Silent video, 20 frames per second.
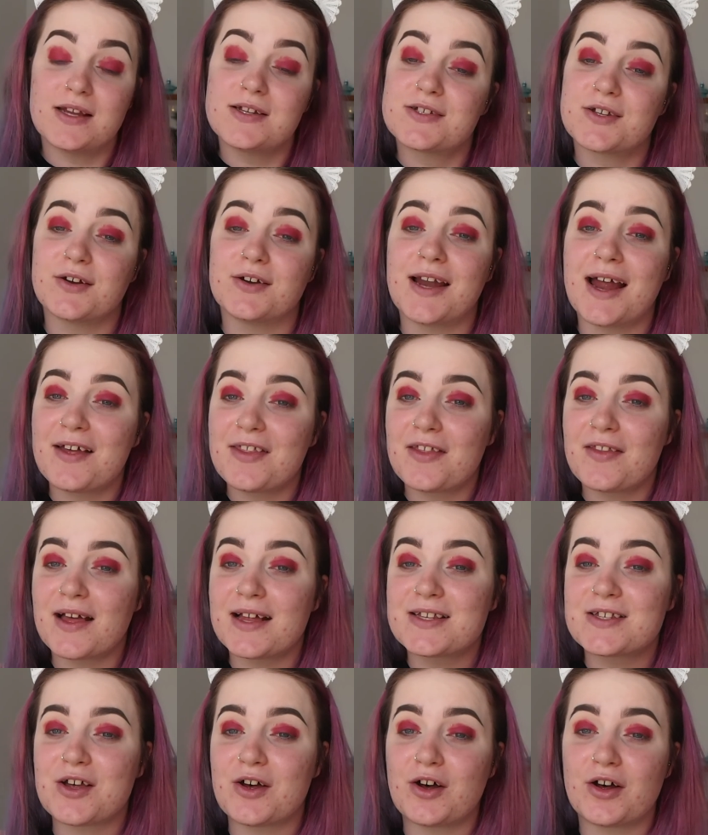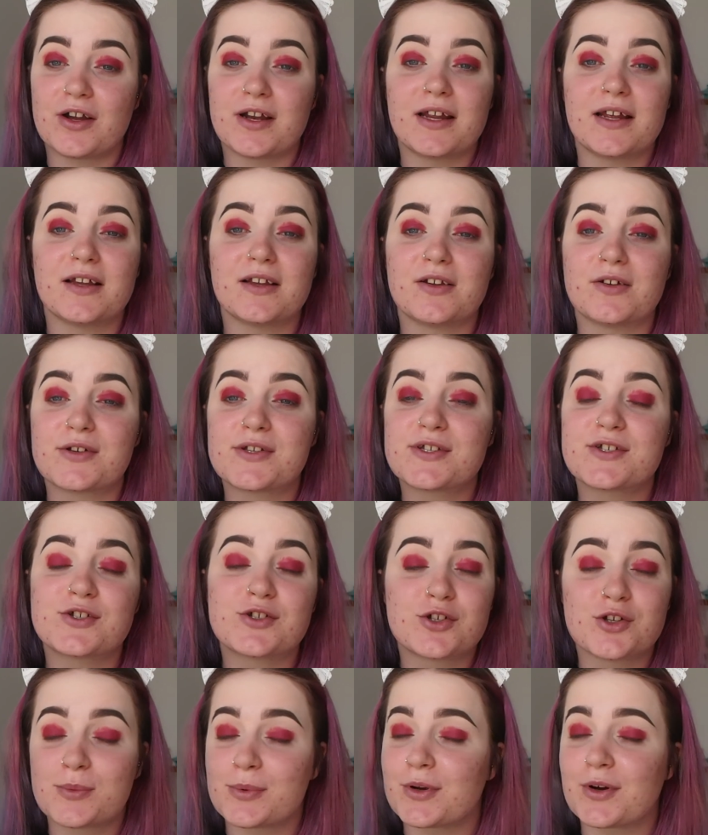so now that that's on, it looks
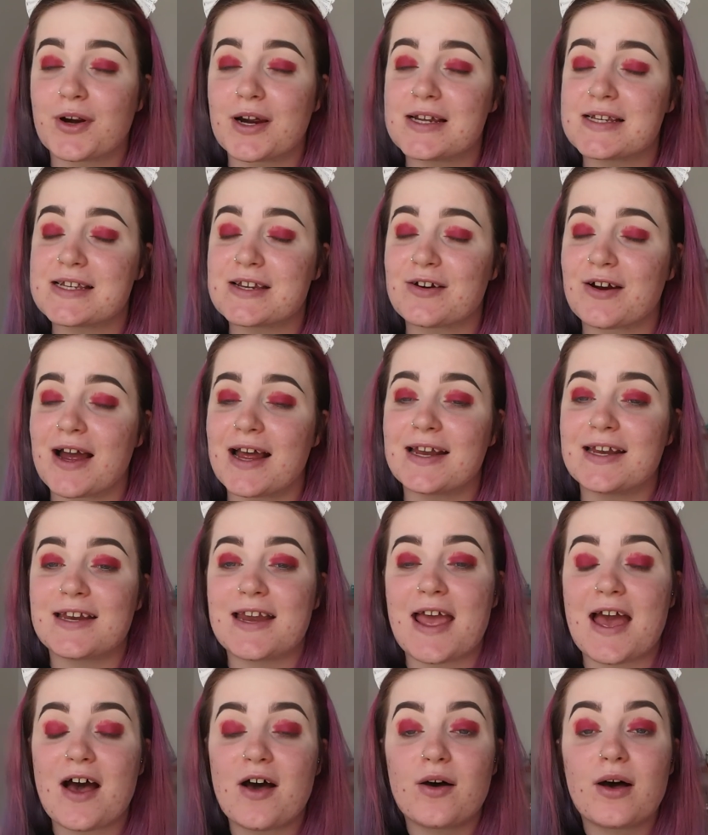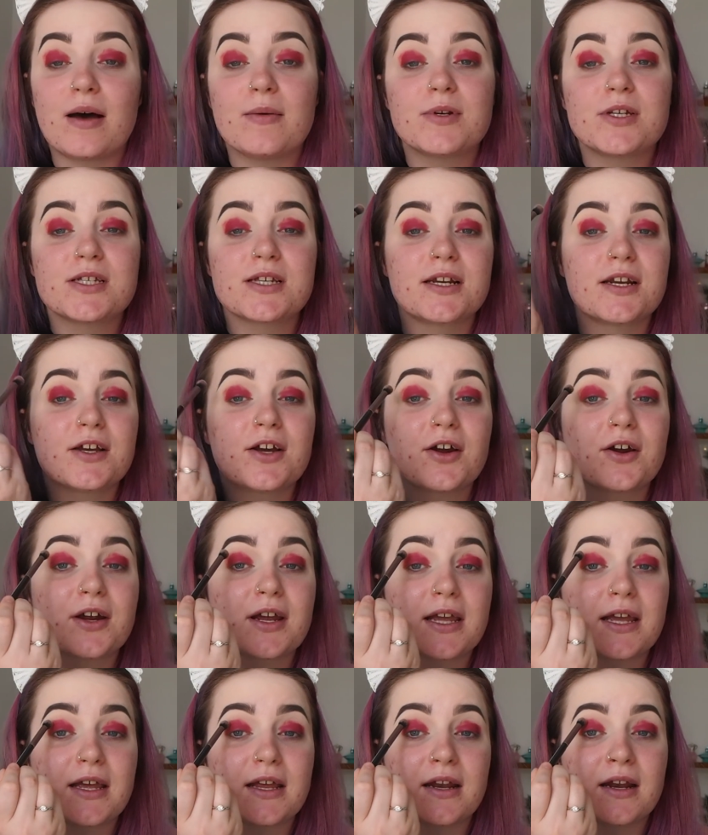super crazy right now. I'm just going to go
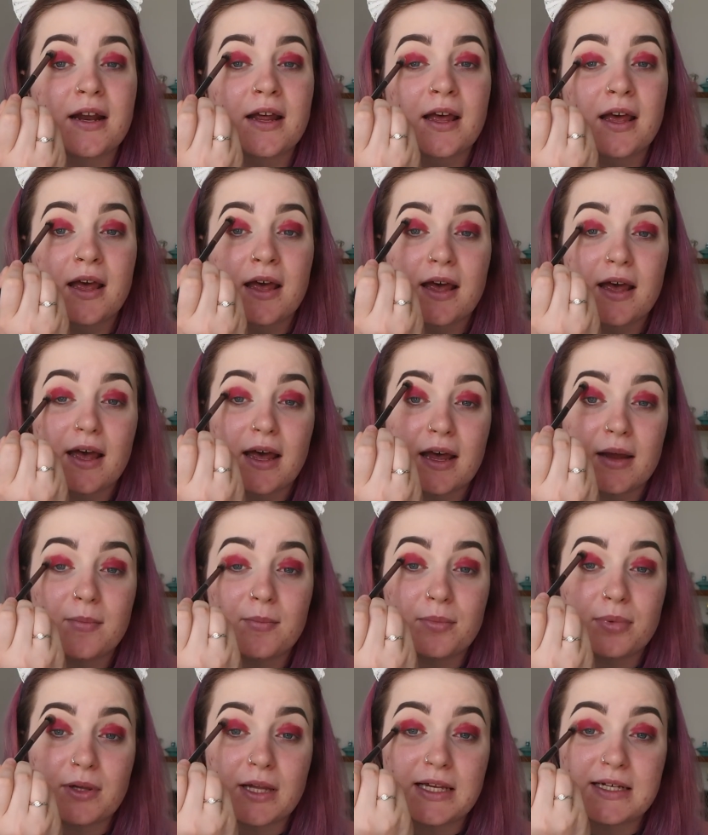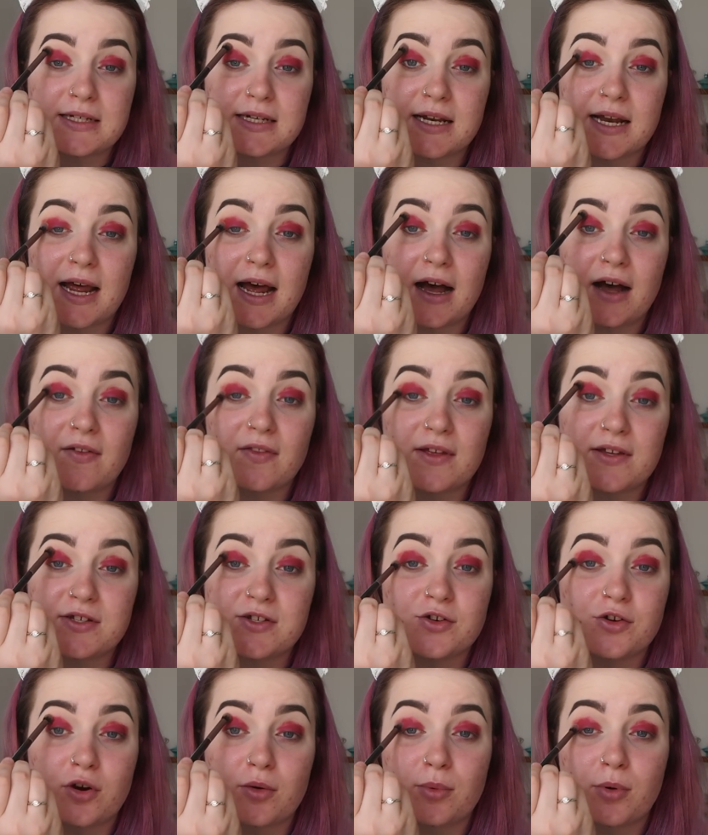in and blend it out. There's
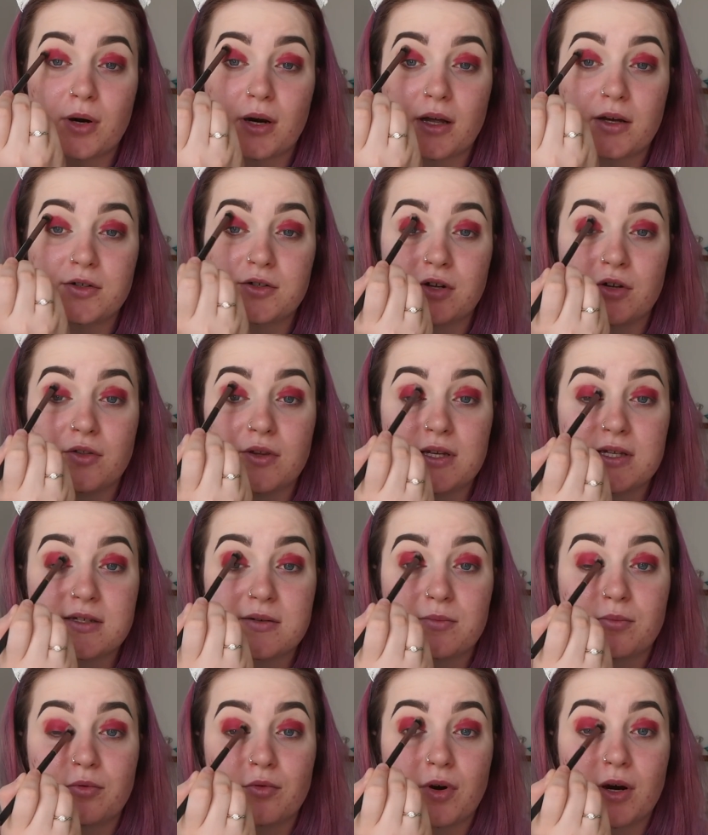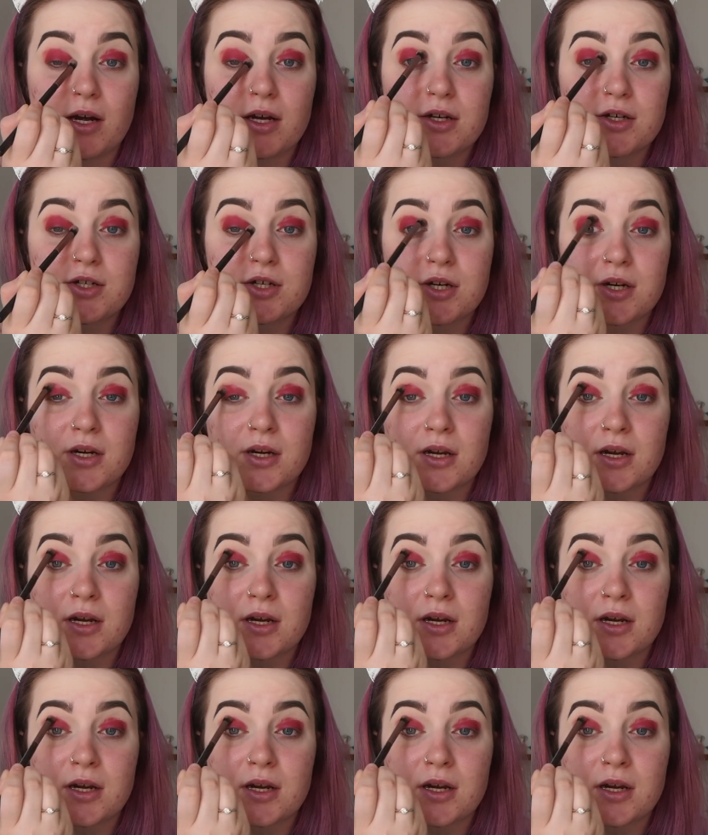no product on this brush.